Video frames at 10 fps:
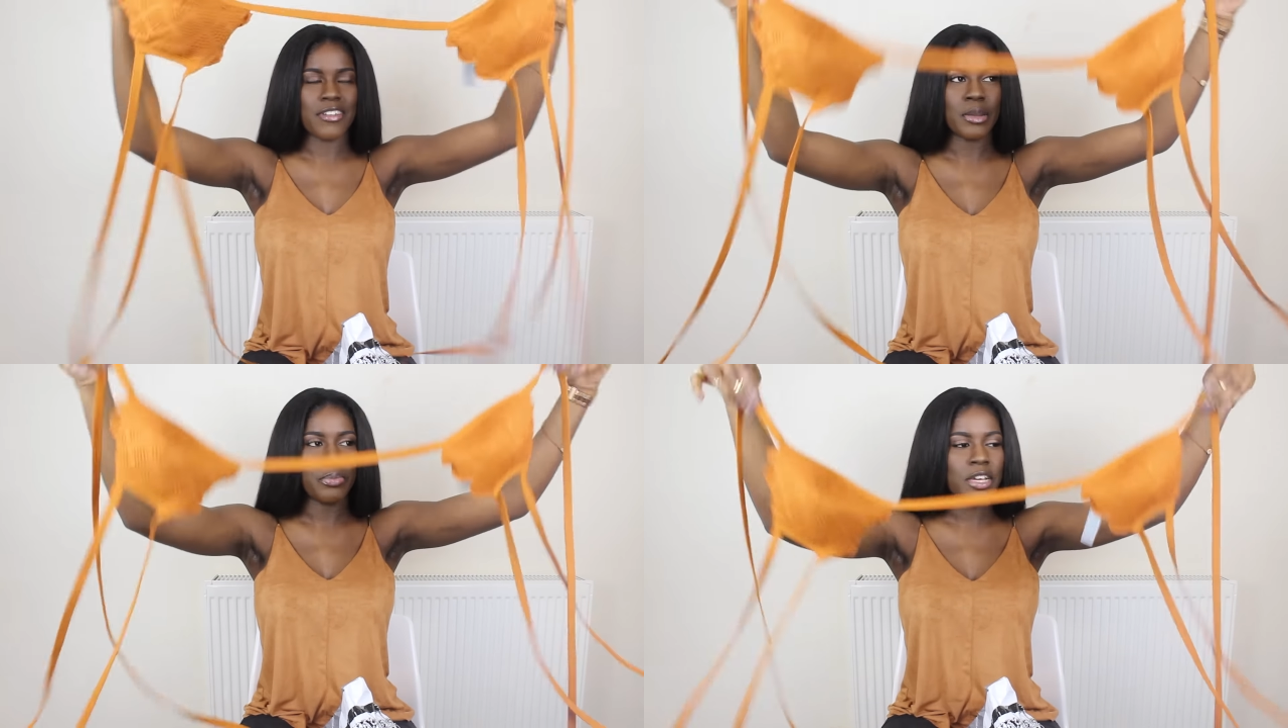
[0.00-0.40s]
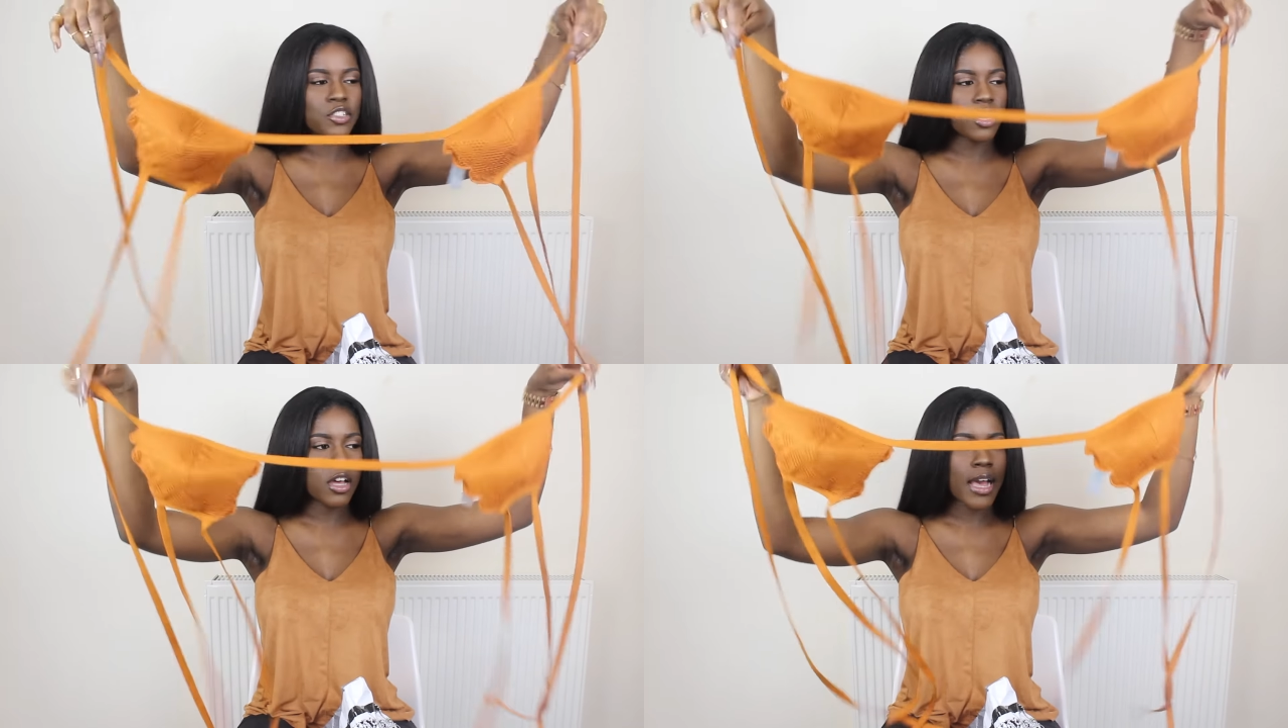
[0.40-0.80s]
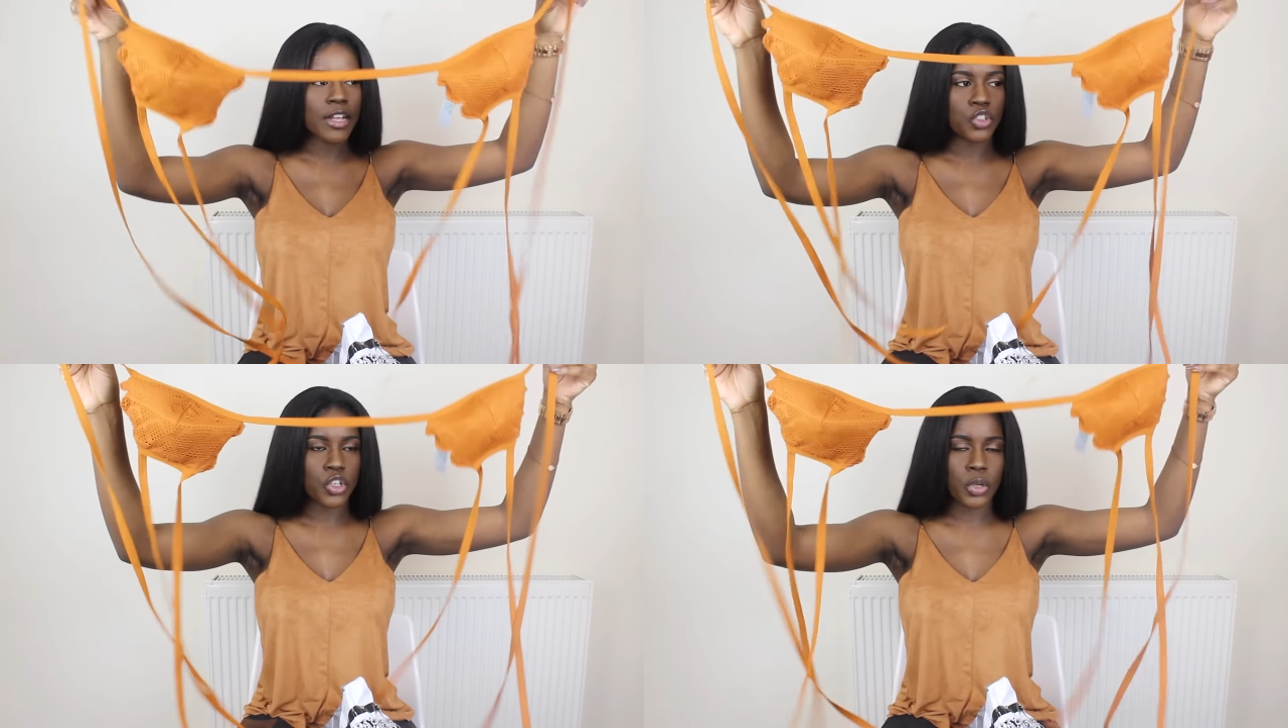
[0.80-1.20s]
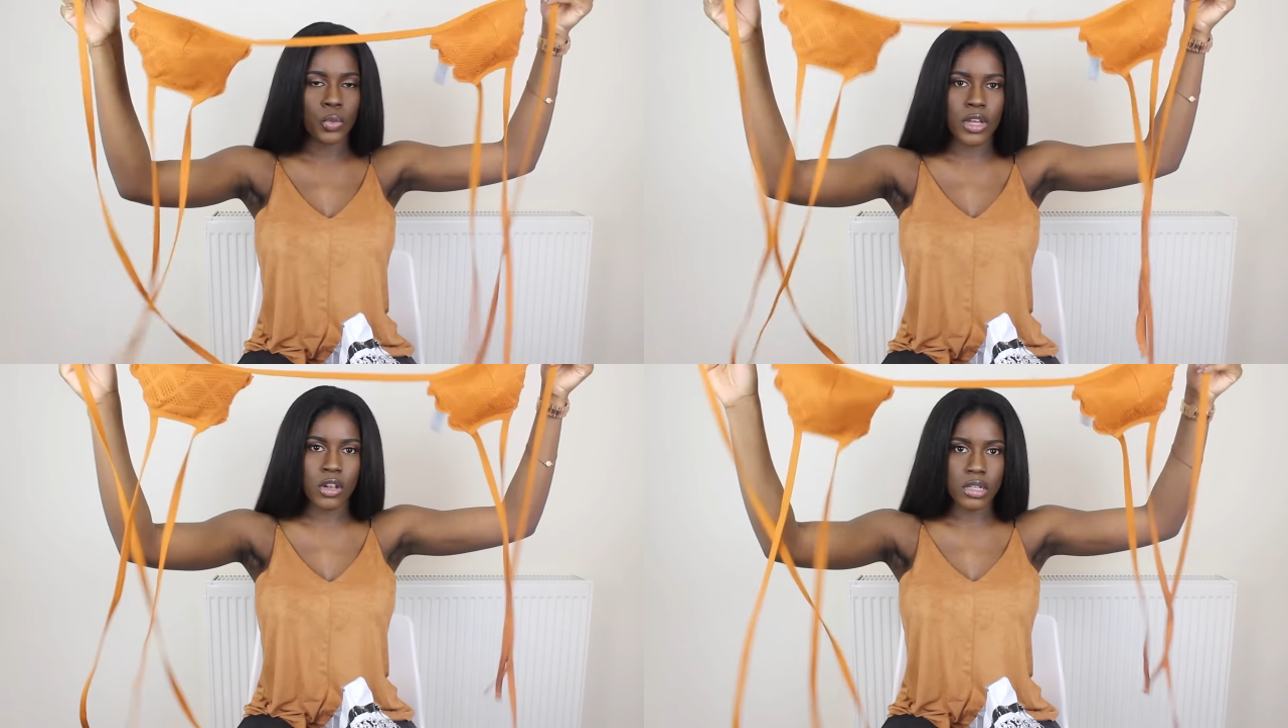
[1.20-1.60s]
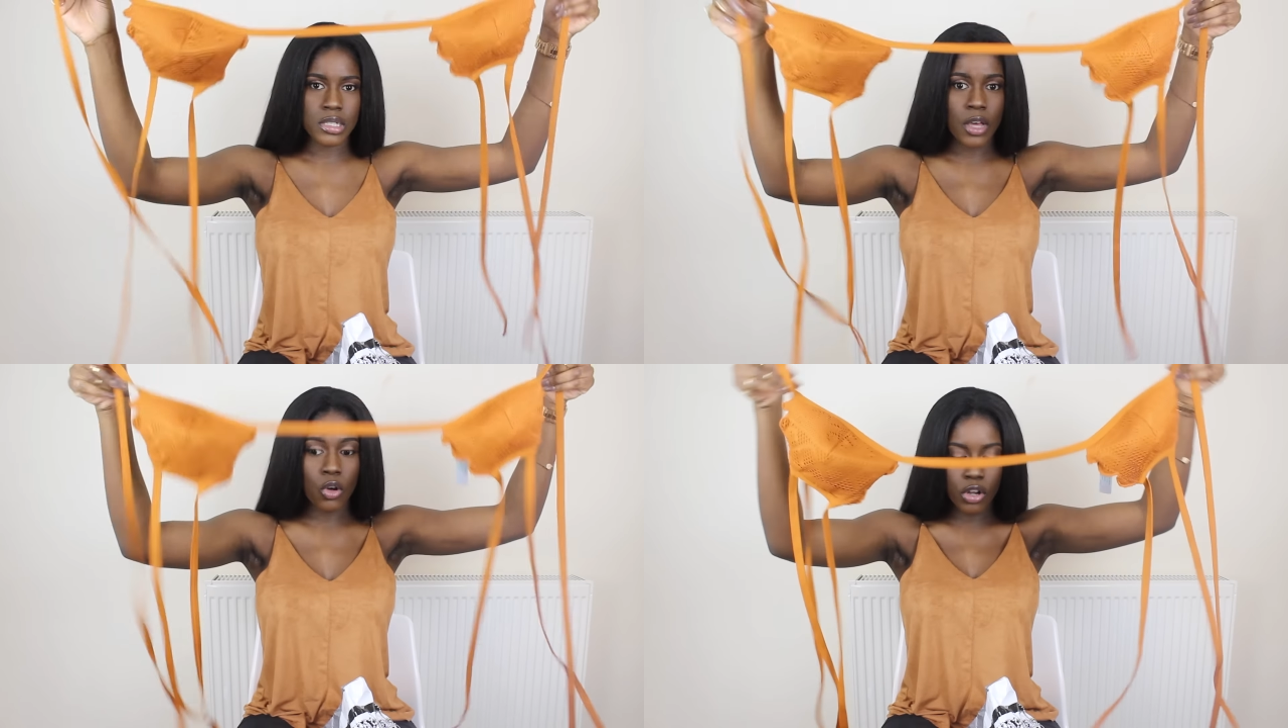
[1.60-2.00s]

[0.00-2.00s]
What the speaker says: to find a picture and show you what it looks like